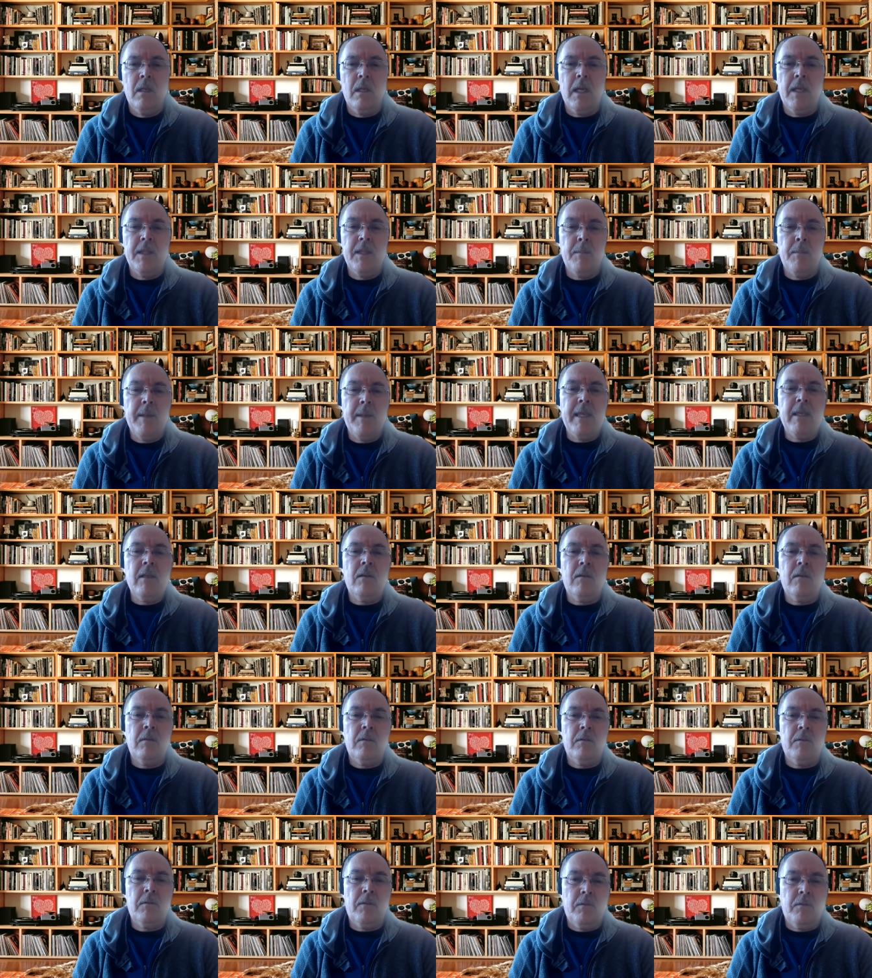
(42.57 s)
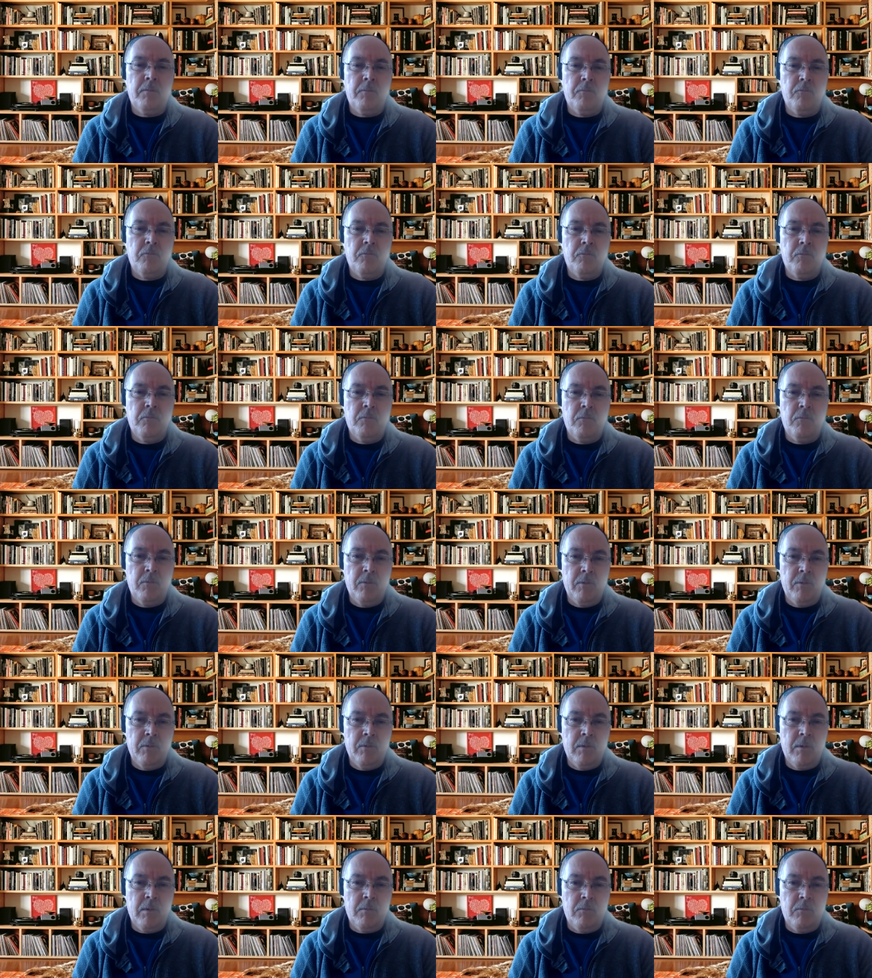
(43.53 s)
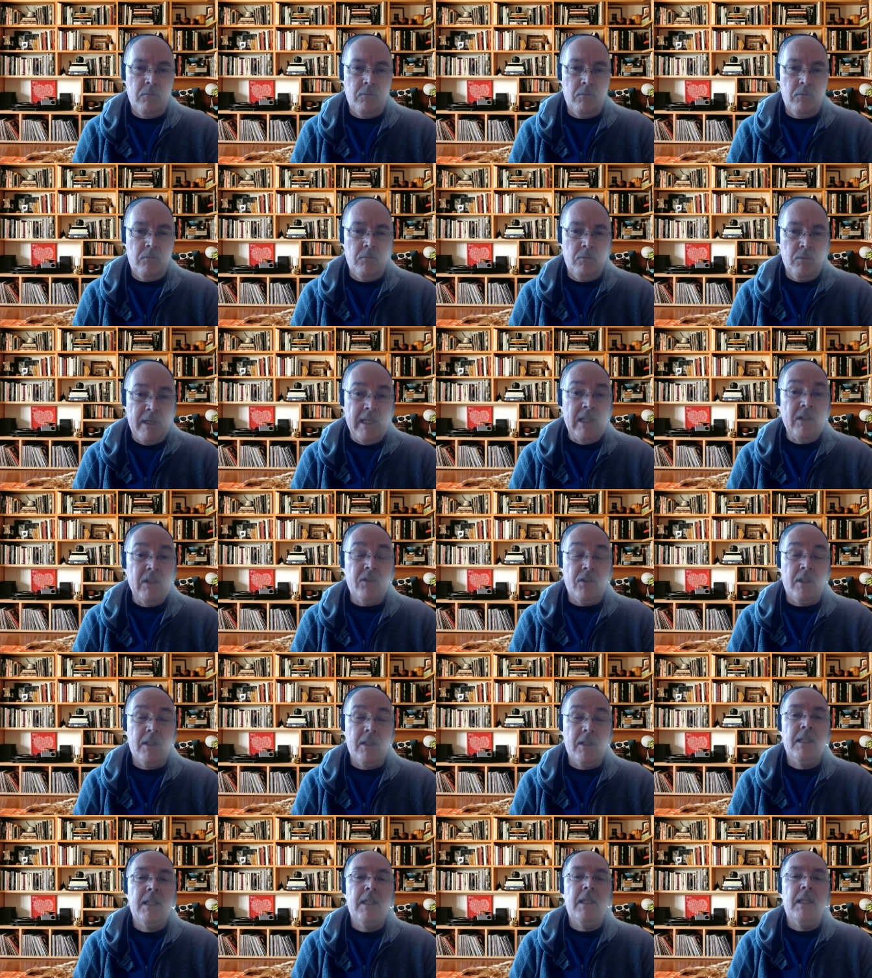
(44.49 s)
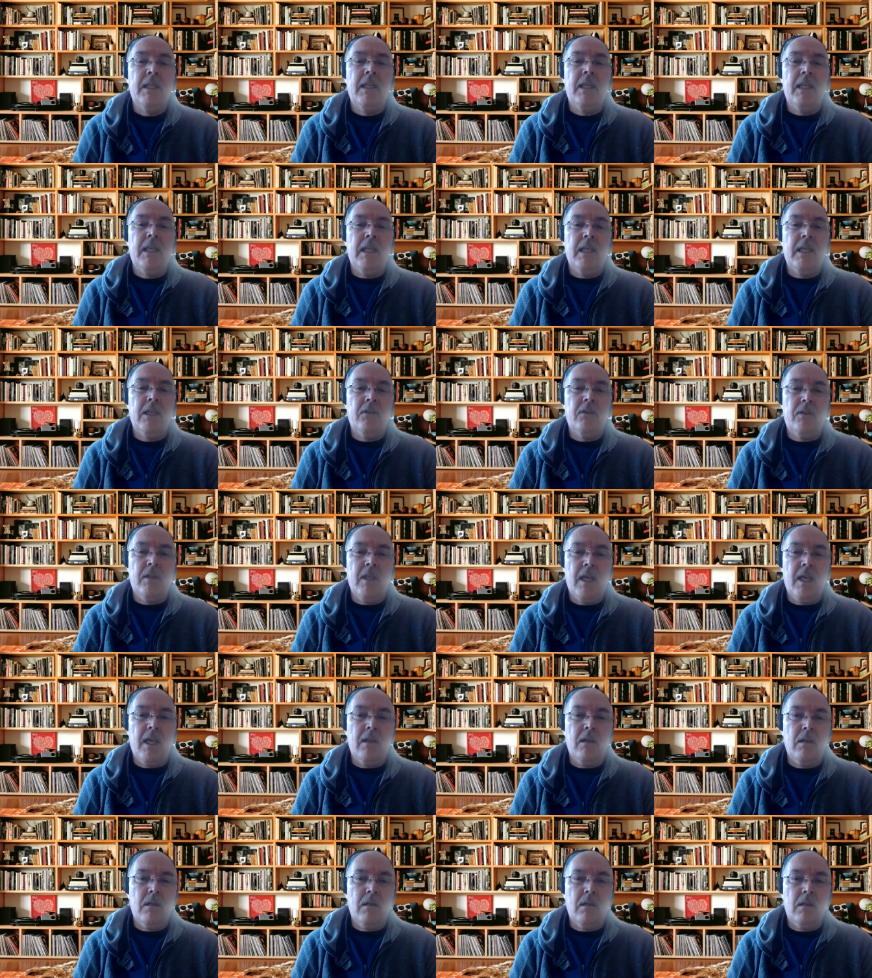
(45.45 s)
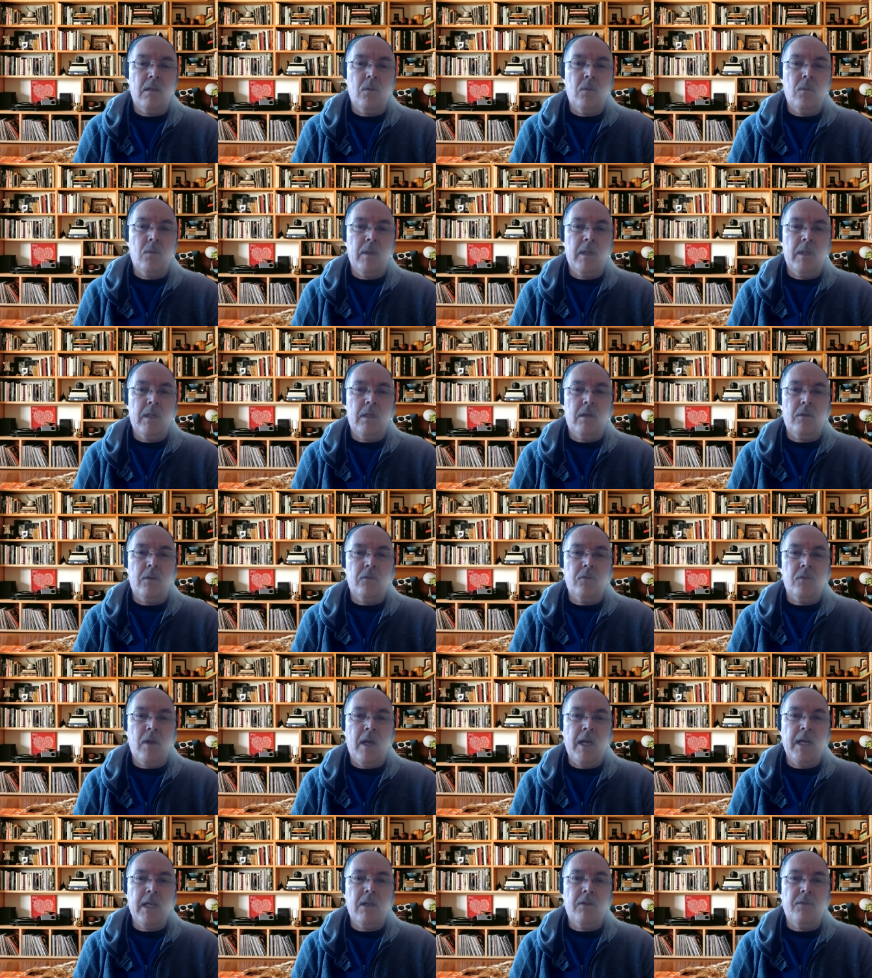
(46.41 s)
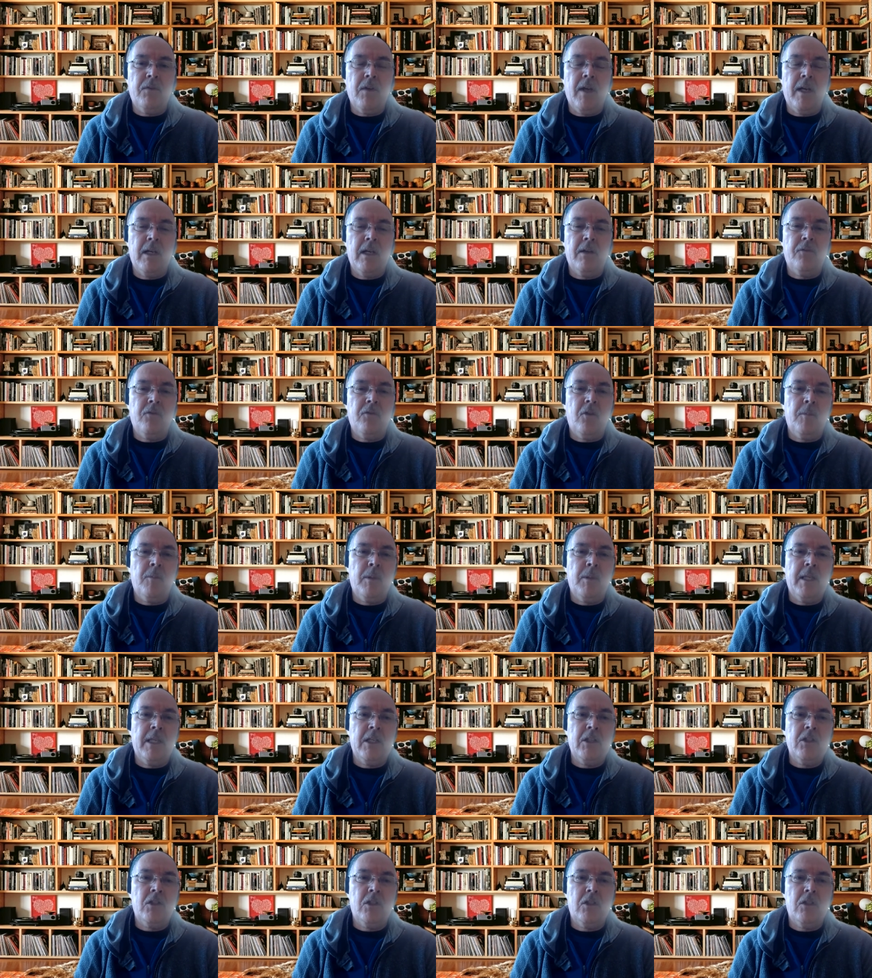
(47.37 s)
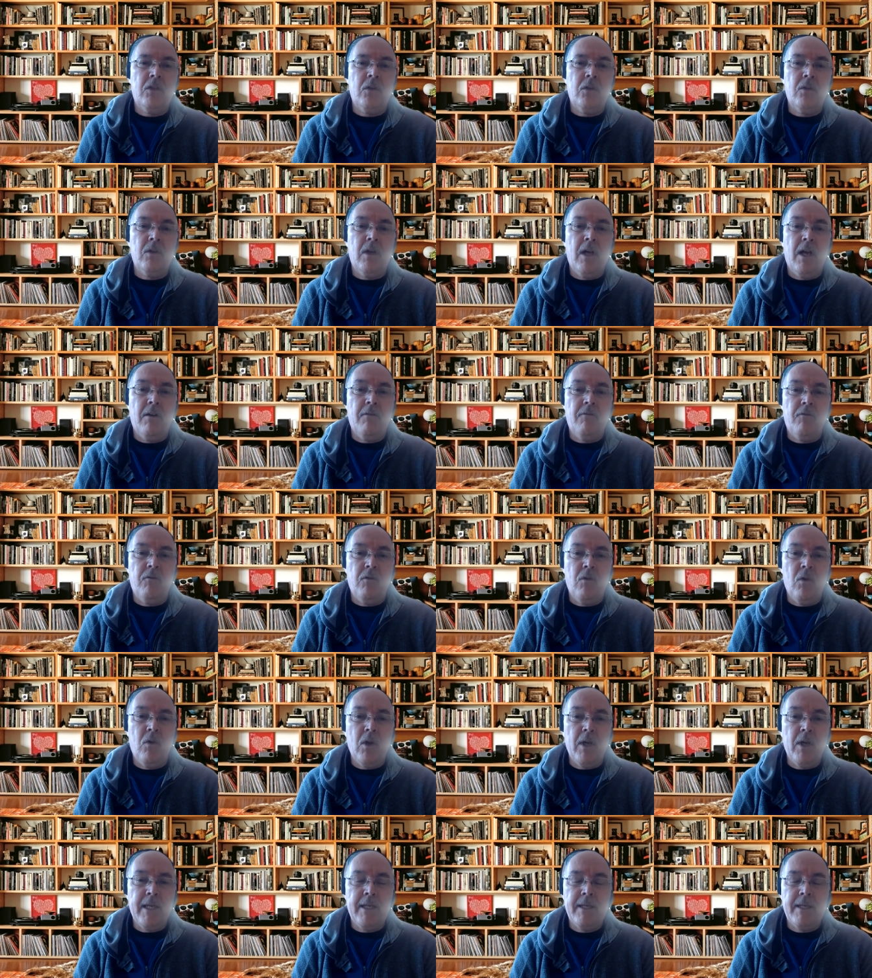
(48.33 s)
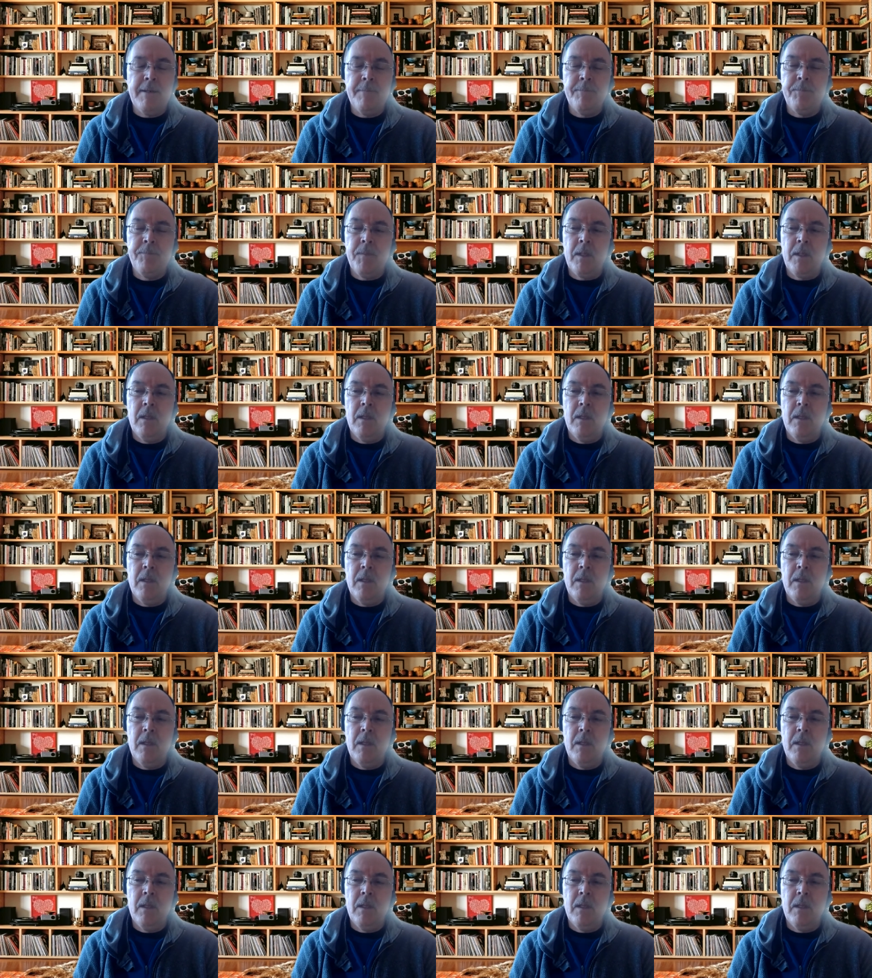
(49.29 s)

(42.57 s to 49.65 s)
And the main reason is that we are trying to find a formulation to avoid